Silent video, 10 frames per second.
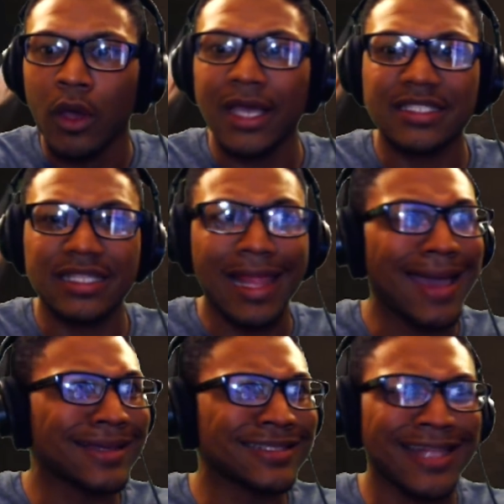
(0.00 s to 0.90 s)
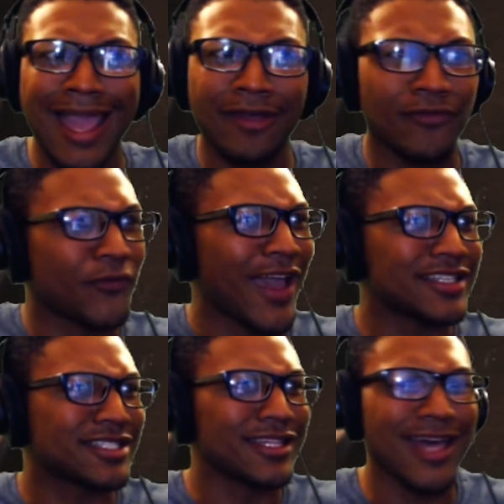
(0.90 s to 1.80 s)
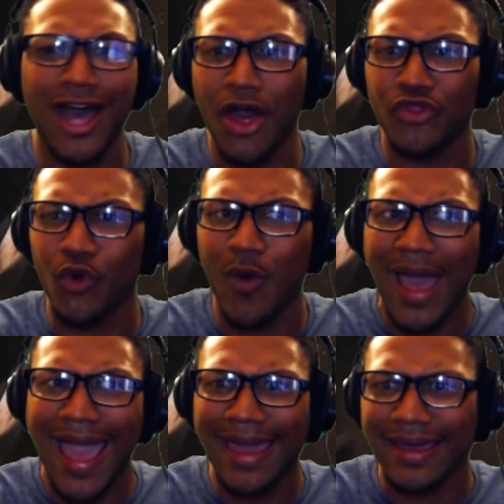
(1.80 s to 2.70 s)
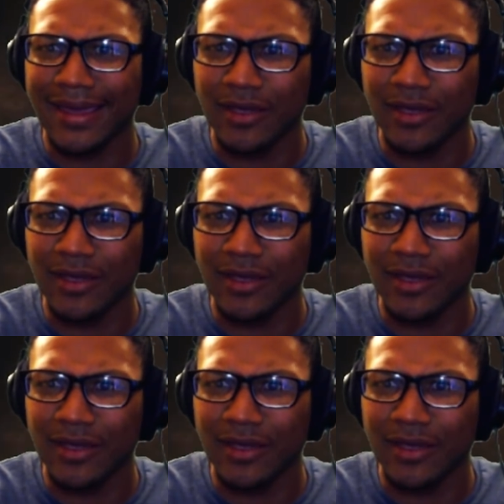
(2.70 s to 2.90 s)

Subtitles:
His leg is like facing the other way.